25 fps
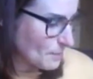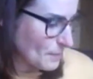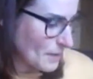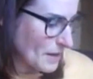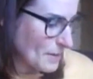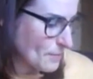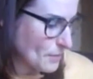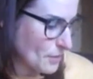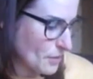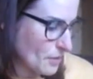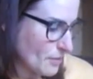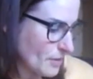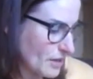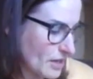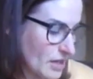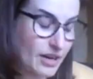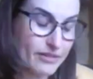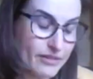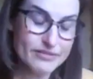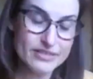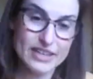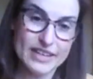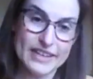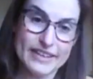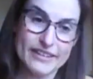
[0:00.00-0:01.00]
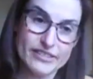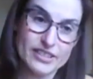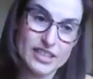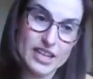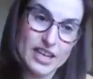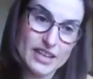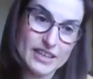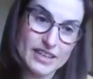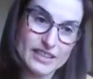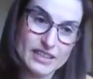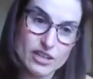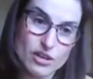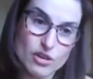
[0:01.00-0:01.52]
of the people who are currently
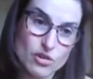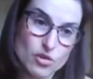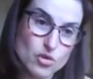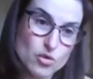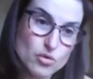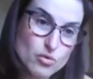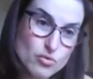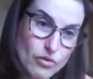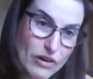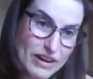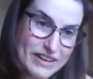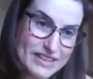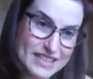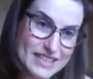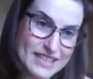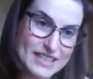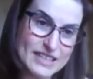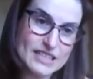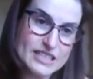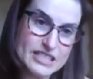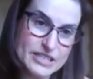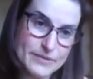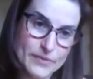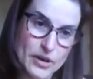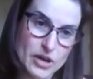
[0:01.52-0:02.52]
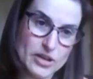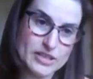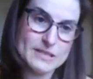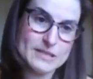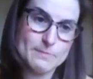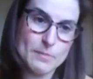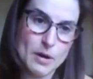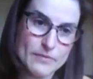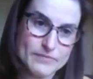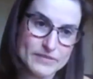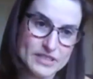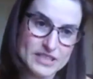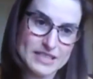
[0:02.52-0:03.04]
online are already in device
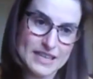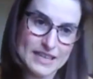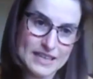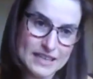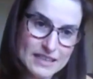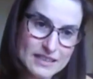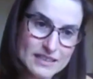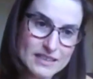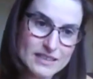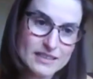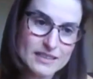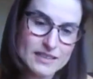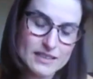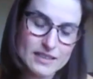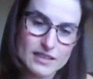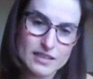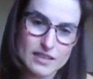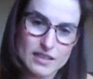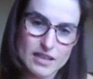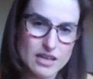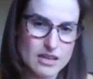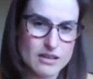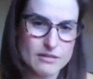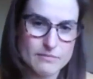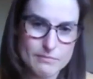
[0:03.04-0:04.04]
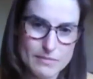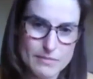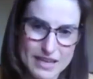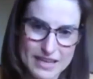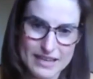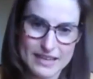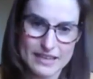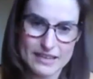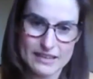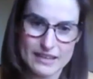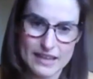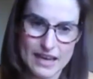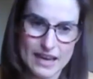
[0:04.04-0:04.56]
poverty,
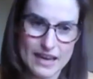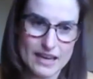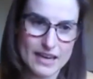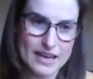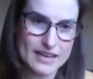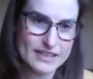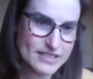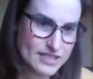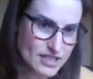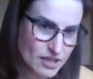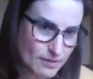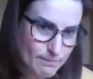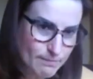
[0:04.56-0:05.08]
meaning that at